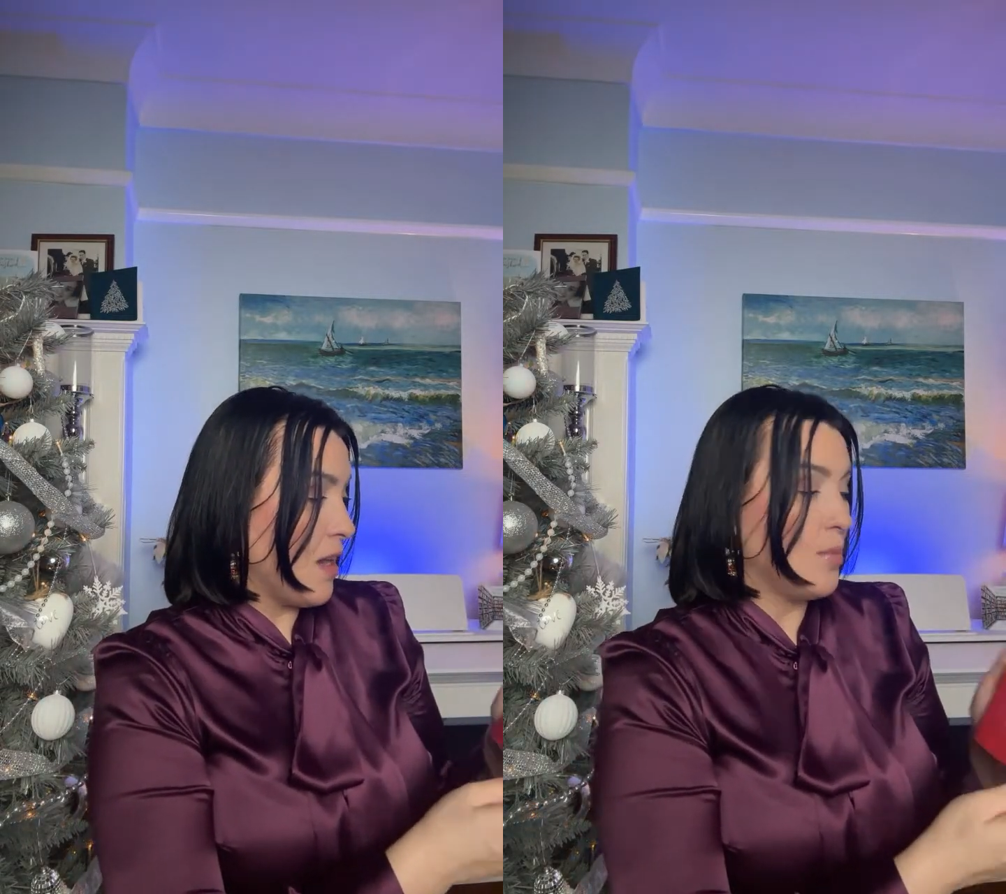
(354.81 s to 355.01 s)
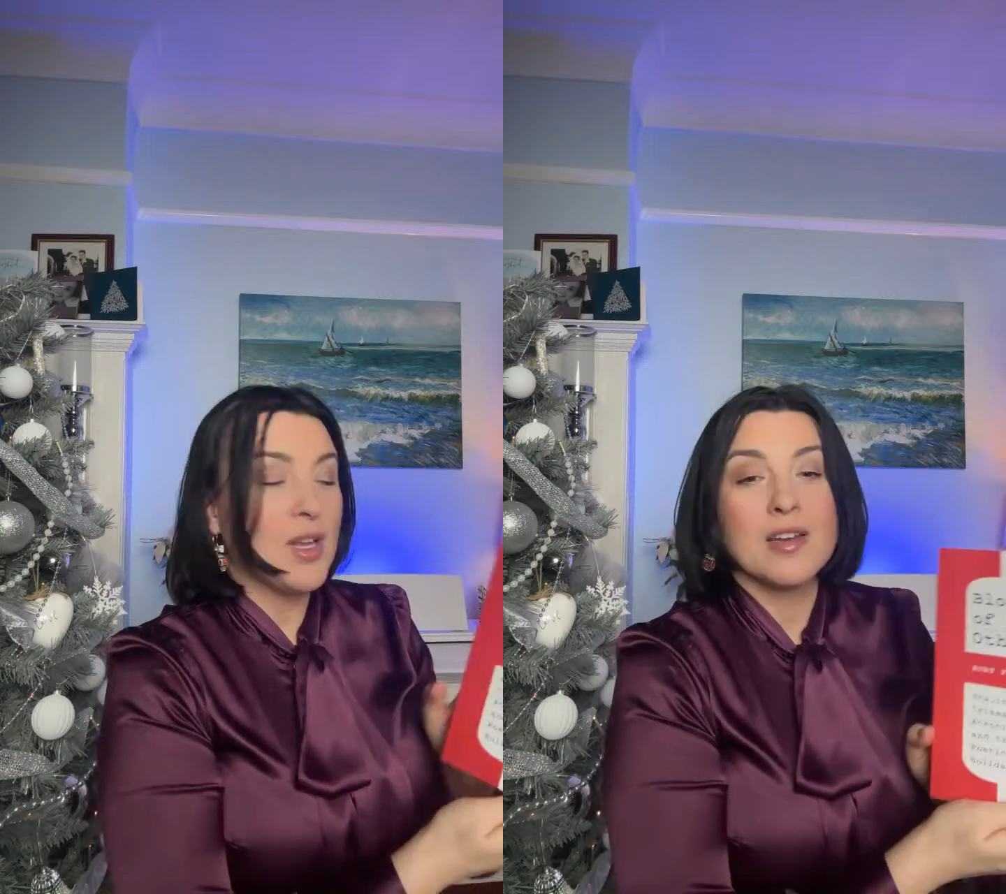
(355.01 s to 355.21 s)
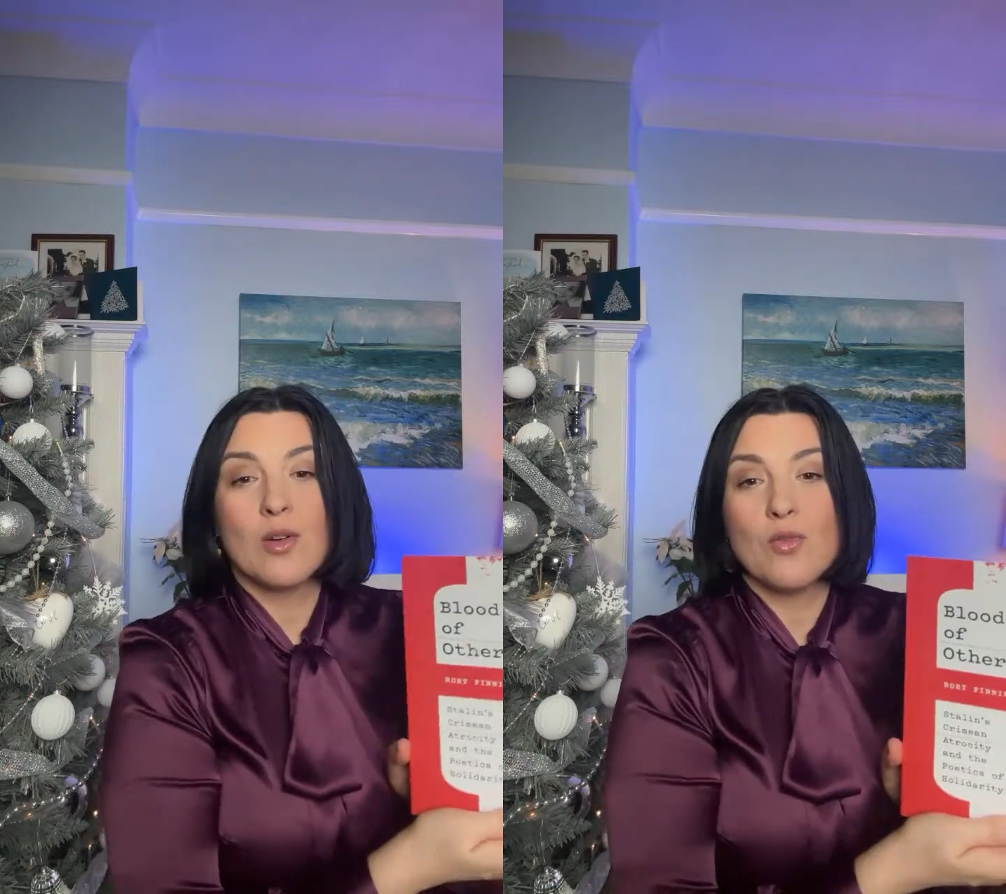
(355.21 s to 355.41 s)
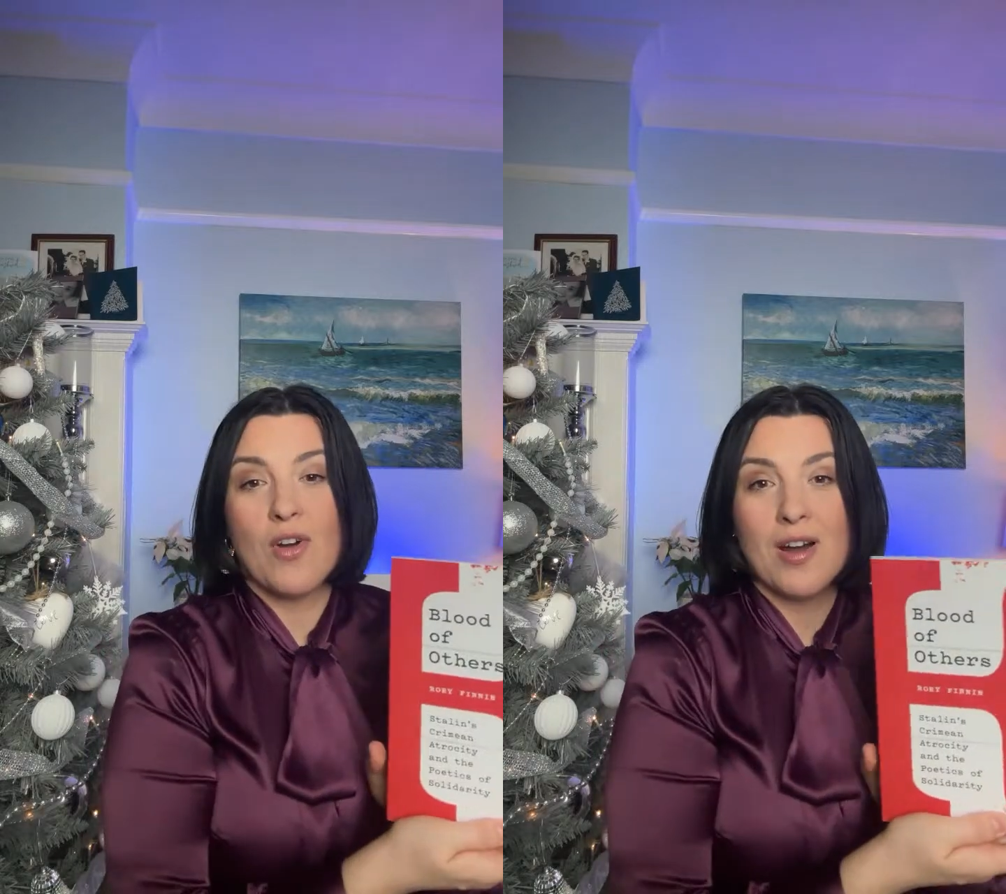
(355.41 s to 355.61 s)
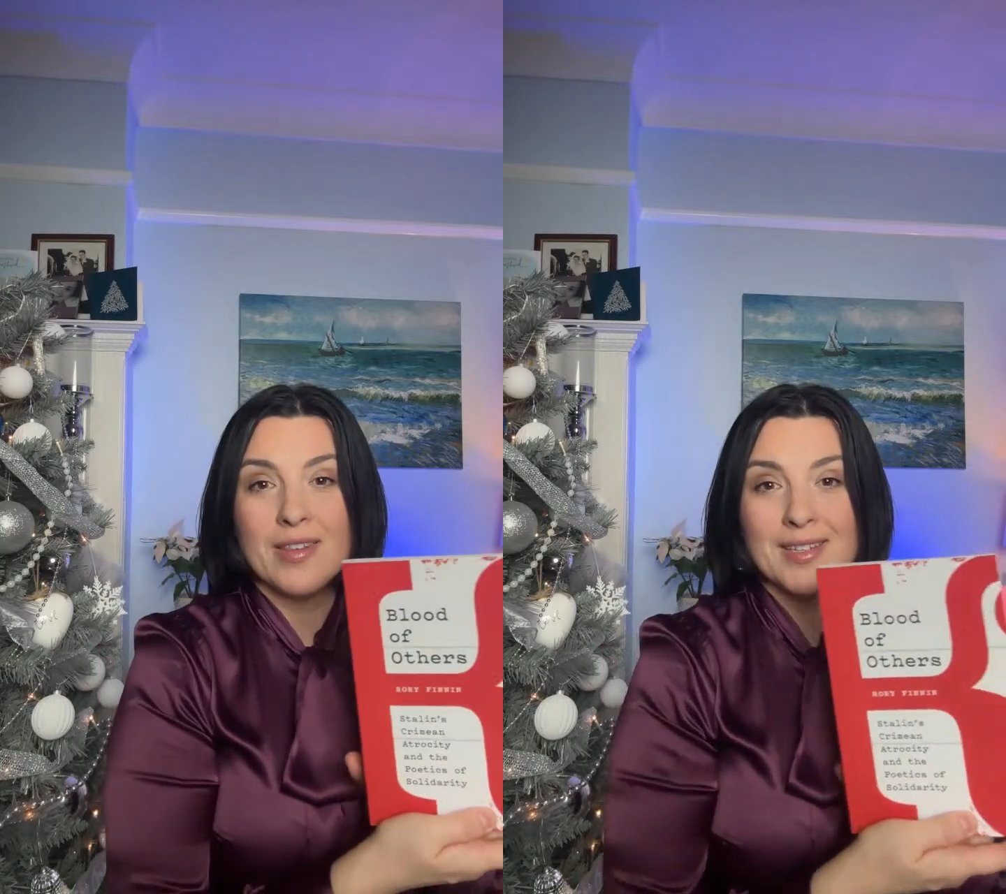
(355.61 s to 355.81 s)
Blood of
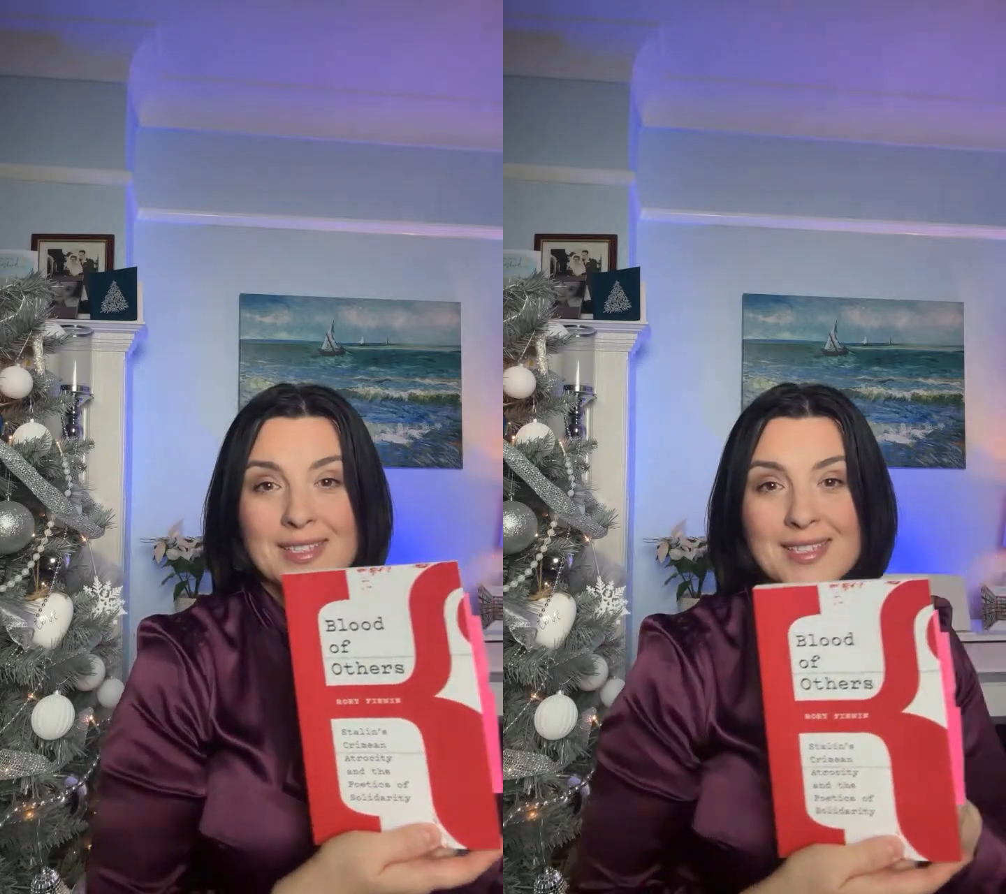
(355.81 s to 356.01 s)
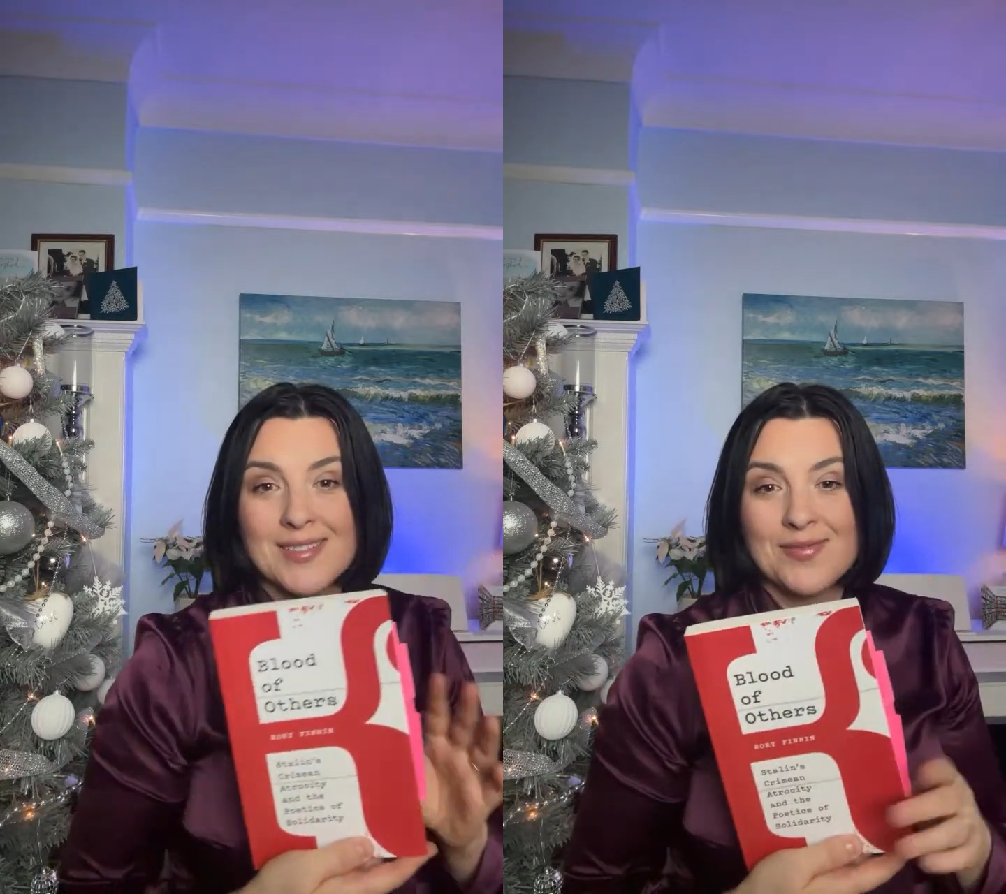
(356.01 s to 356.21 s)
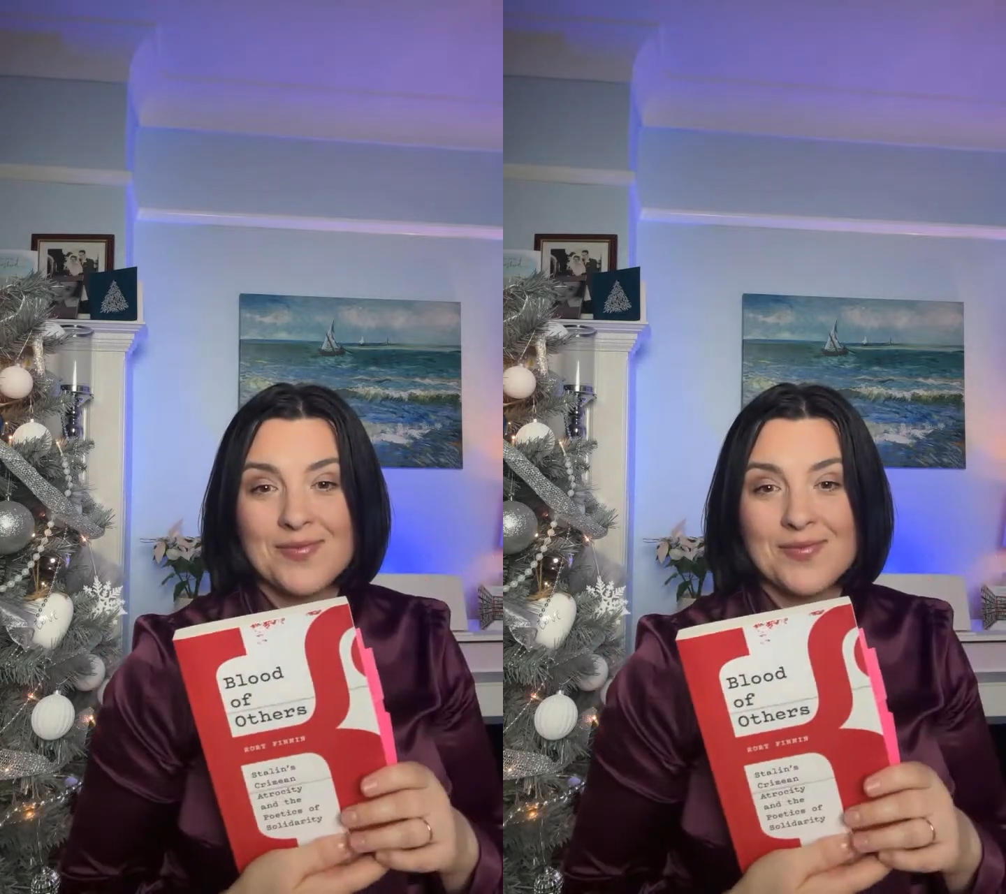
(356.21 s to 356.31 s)
Others.